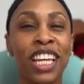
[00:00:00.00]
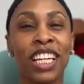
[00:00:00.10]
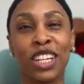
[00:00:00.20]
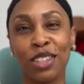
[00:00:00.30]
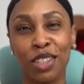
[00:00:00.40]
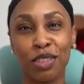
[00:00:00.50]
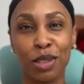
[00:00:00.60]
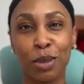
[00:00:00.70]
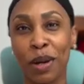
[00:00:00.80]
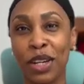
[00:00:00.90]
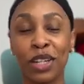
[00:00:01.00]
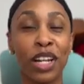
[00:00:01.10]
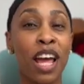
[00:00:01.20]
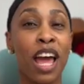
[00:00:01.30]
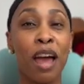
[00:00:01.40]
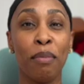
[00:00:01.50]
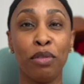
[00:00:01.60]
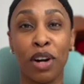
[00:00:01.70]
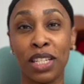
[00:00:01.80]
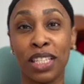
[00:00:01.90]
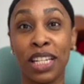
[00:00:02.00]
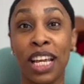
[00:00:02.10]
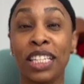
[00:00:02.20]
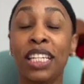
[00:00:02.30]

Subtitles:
get ourselves inspired, and move on to the next.